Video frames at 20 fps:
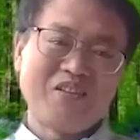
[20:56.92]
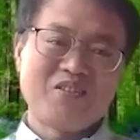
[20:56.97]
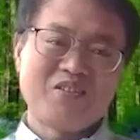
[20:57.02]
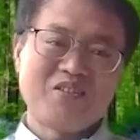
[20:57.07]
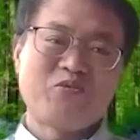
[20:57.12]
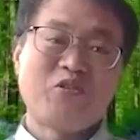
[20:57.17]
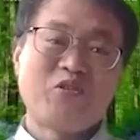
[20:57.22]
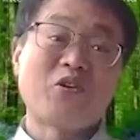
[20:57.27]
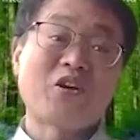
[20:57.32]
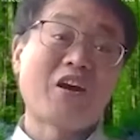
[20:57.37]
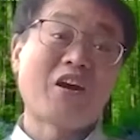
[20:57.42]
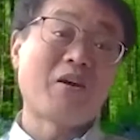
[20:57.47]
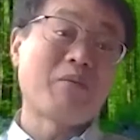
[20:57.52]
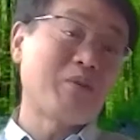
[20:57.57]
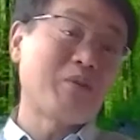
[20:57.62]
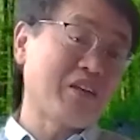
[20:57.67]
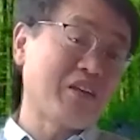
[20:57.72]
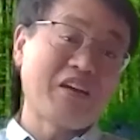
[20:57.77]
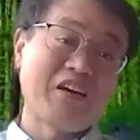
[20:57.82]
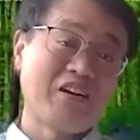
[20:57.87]
for
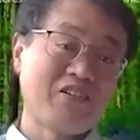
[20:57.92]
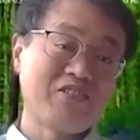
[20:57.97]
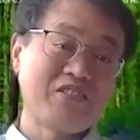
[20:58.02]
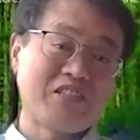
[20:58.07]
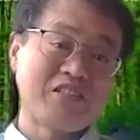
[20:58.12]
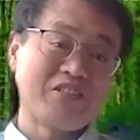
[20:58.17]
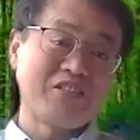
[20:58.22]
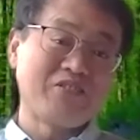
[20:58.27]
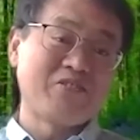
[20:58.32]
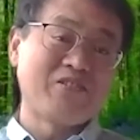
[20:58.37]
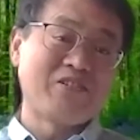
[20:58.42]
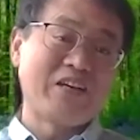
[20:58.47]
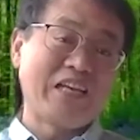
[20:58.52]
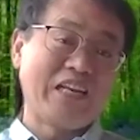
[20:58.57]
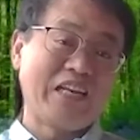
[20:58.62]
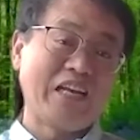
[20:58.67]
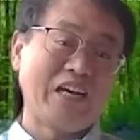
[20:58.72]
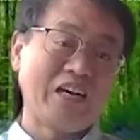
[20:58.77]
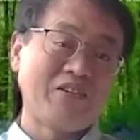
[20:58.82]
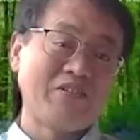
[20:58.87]
carbon accounting right
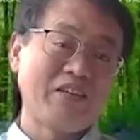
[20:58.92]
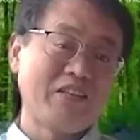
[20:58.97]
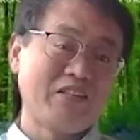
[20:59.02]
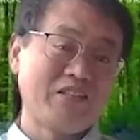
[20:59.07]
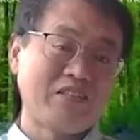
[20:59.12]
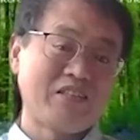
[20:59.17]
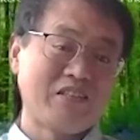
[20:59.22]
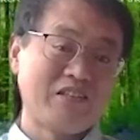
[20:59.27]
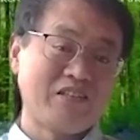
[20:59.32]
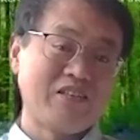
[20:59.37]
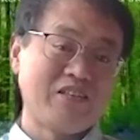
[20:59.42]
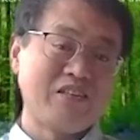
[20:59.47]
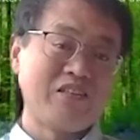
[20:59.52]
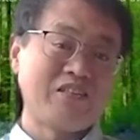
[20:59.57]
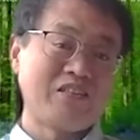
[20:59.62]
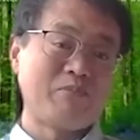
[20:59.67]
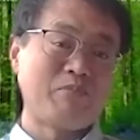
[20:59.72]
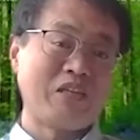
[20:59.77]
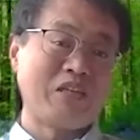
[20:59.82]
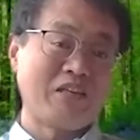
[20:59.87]
now is a
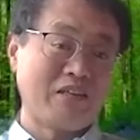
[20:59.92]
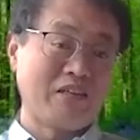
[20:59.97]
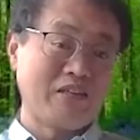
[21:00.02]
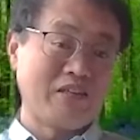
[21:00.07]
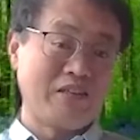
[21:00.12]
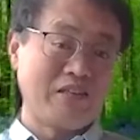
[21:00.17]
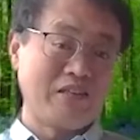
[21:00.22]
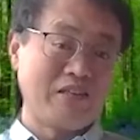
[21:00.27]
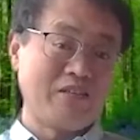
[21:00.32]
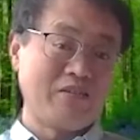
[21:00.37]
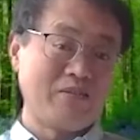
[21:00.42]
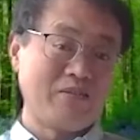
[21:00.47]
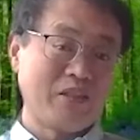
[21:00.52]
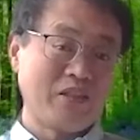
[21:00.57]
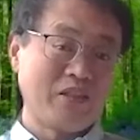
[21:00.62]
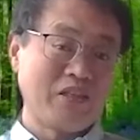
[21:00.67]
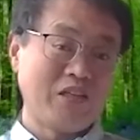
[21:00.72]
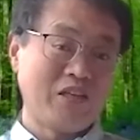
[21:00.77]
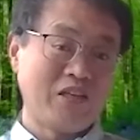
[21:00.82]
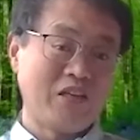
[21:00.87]
big
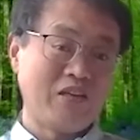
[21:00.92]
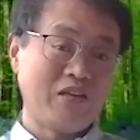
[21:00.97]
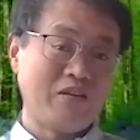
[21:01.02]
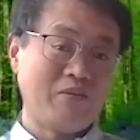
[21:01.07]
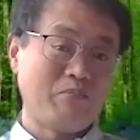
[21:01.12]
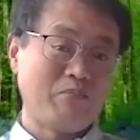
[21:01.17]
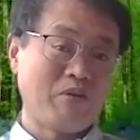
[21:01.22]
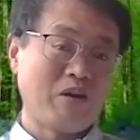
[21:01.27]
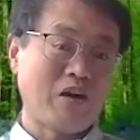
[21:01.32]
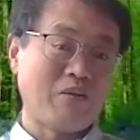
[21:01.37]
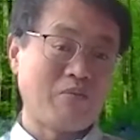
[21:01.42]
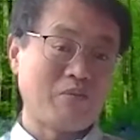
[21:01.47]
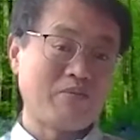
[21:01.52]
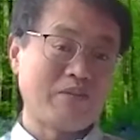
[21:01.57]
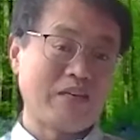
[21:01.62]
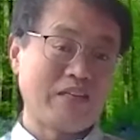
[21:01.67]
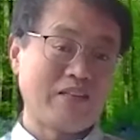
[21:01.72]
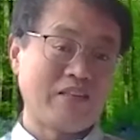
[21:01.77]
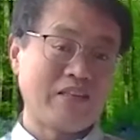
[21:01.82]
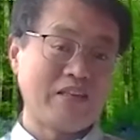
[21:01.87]
problem,
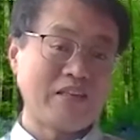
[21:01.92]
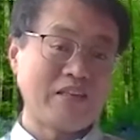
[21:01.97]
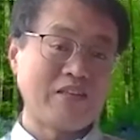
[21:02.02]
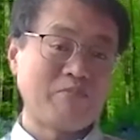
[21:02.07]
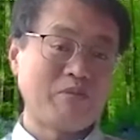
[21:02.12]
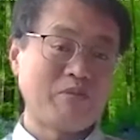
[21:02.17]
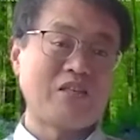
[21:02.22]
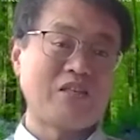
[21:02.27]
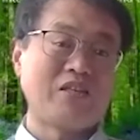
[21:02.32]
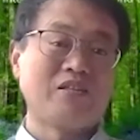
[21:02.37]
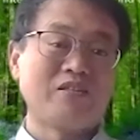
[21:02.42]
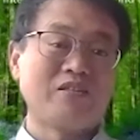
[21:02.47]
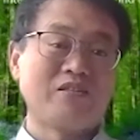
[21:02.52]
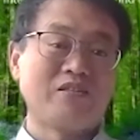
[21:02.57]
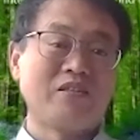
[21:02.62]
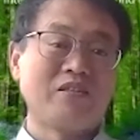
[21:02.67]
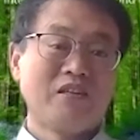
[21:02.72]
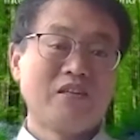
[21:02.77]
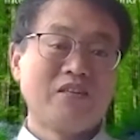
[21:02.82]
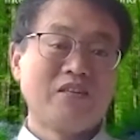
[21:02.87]
I think, because
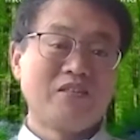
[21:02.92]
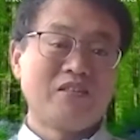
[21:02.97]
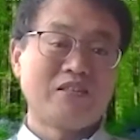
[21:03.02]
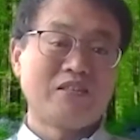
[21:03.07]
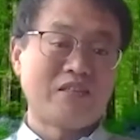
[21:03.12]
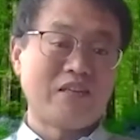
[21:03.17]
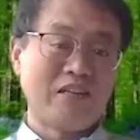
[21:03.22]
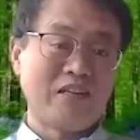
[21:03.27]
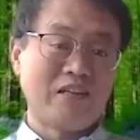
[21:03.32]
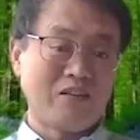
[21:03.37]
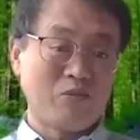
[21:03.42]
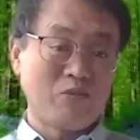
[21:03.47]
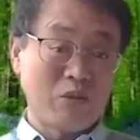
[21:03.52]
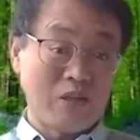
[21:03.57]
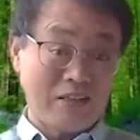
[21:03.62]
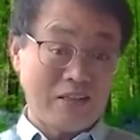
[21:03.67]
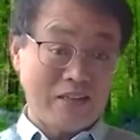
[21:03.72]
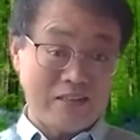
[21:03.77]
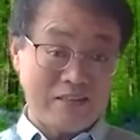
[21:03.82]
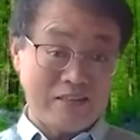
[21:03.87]
just like
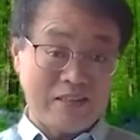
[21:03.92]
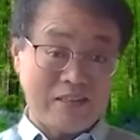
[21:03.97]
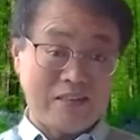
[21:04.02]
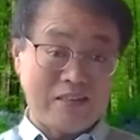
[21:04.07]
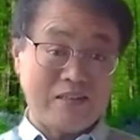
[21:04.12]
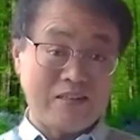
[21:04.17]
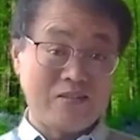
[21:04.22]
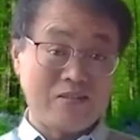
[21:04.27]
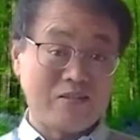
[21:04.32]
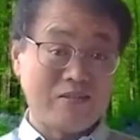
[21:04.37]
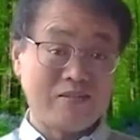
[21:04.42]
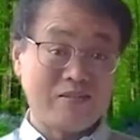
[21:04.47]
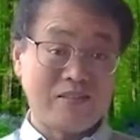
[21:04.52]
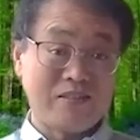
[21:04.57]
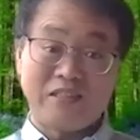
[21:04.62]
what I said, they